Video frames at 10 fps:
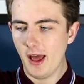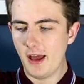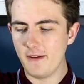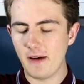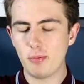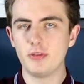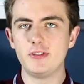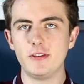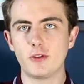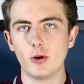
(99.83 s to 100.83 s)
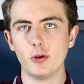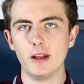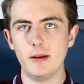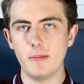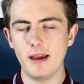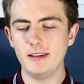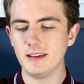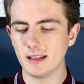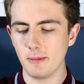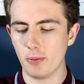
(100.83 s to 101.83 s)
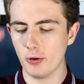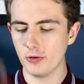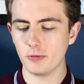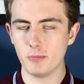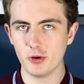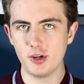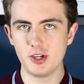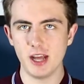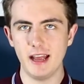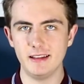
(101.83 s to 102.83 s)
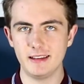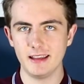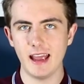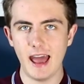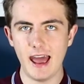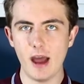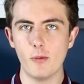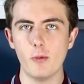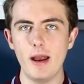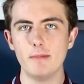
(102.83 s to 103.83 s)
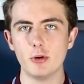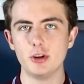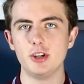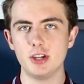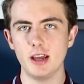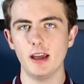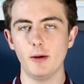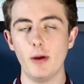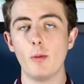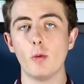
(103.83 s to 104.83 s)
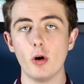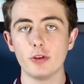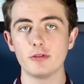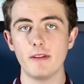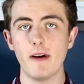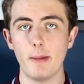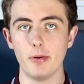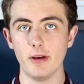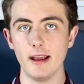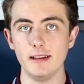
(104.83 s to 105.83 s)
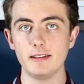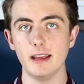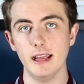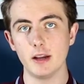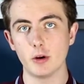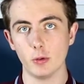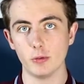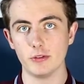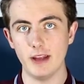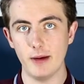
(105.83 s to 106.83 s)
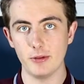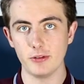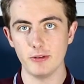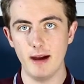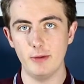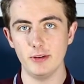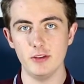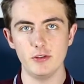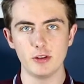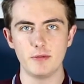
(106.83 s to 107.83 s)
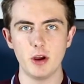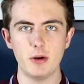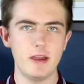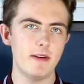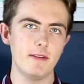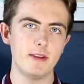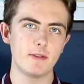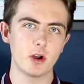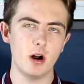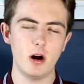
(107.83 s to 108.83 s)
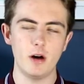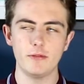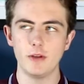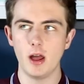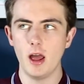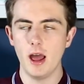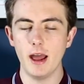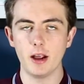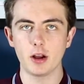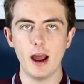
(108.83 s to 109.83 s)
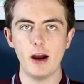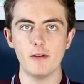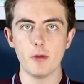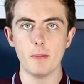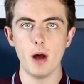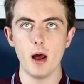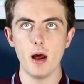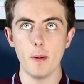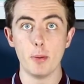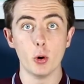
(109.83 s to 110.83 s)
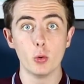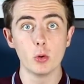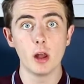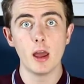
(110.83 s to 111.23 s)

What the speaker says: evaporative cooling basically puts moisture into the air, and when water evaporates, it cools down the surroundings. You'll have known it if ever you've got out of a pool.